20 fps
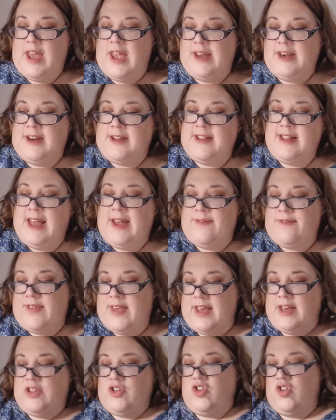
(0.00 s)
It doesn't have
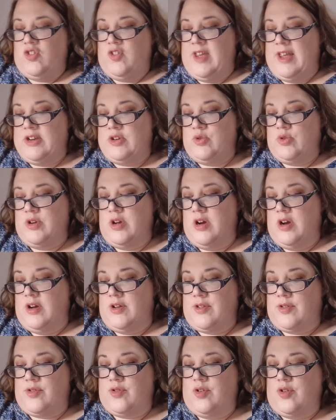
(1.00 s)
texture on the actual
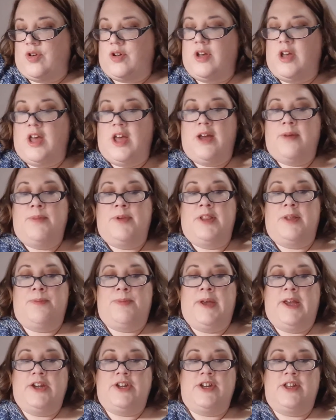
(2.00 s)
cardstock, but the
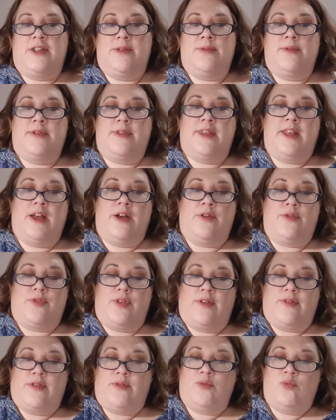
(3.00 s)
pictures themselves
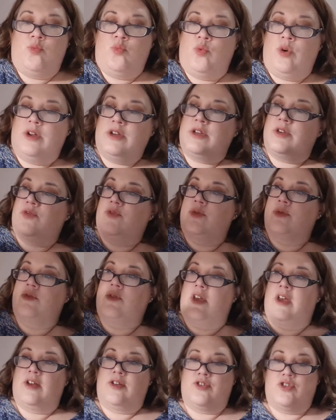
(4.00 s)
have some wonderful
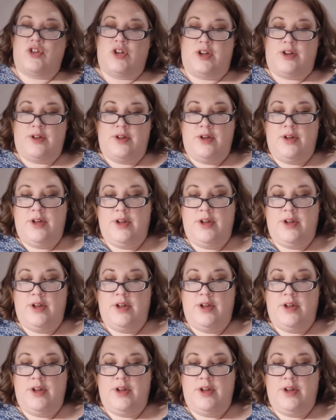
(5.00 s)
texture.